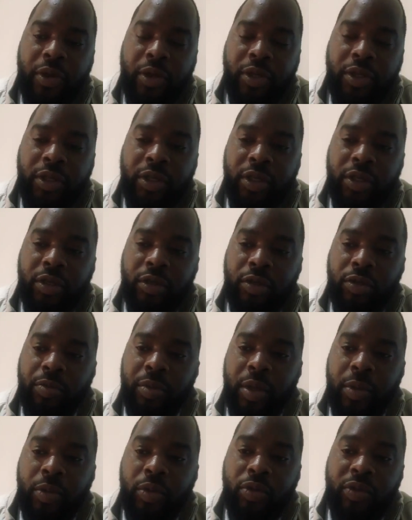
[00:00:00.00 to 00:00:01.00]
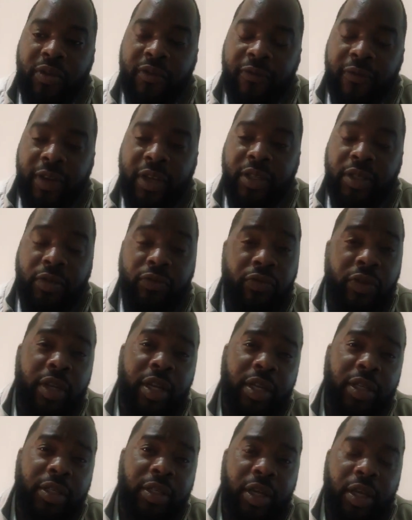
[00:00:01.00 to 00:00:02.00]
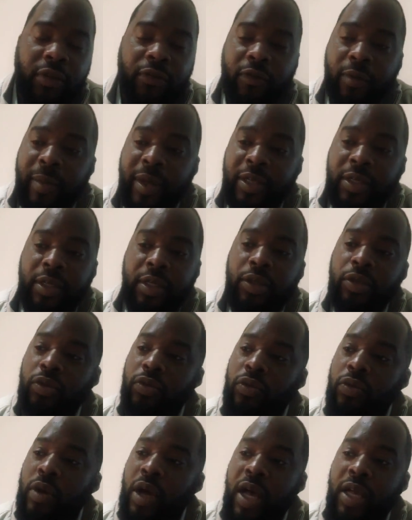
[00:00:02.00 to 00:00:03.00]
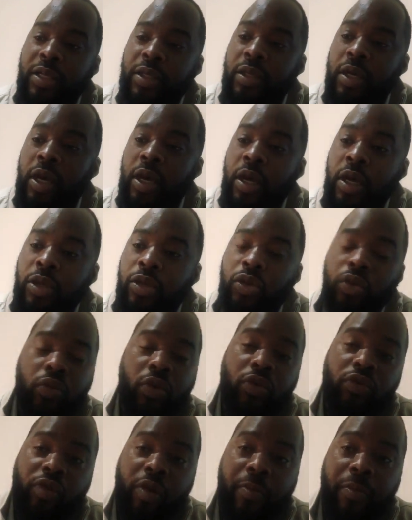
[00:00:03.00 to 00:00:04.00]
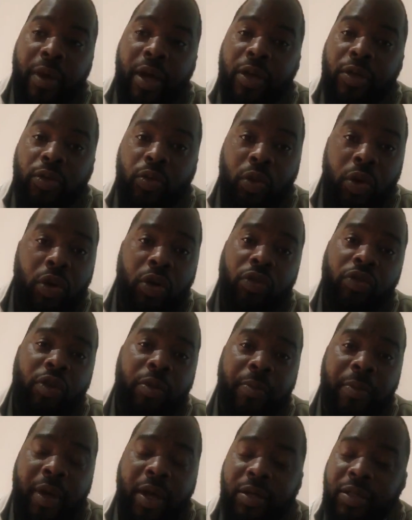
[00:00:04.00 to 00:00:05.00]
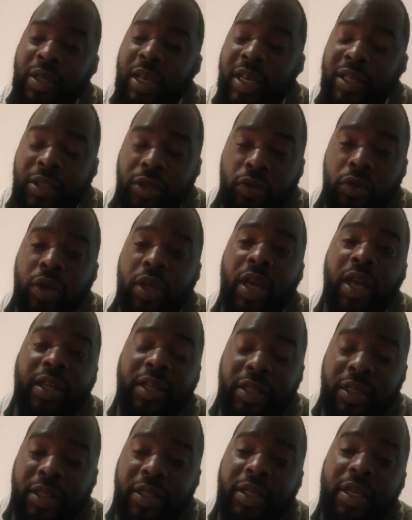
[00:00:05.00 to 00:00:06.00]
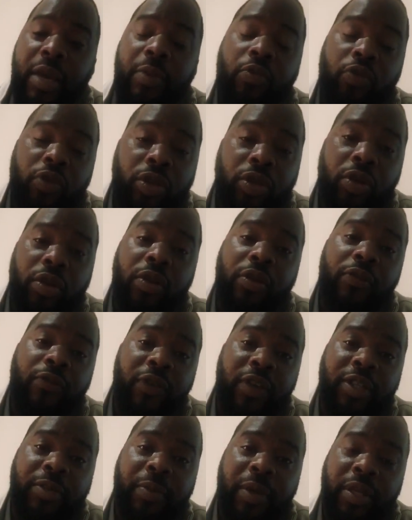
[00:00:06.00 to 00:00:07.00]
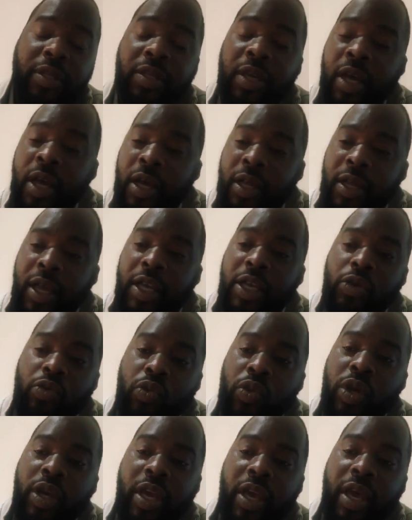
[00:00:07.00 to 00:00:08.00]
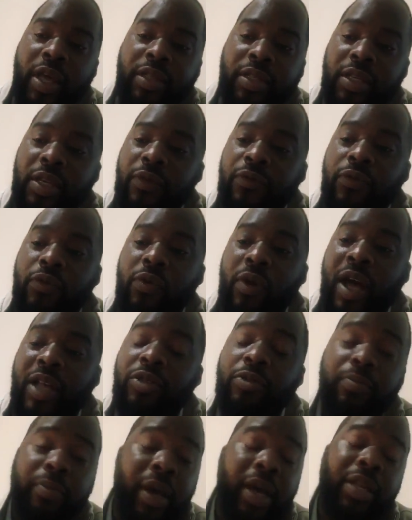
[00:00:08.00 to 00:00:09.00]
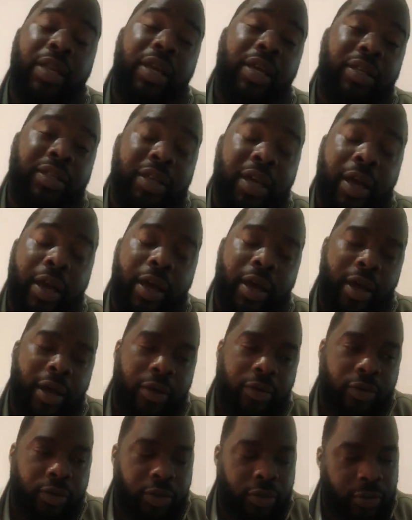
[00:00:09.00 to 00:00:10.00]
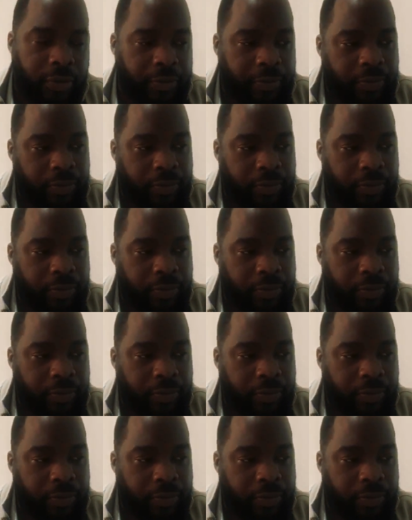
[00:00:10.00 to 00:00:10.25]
person to be able to invest in real estate from as little as £200, £100, and still get the same return on investment that you will get if you had to buy the entire house.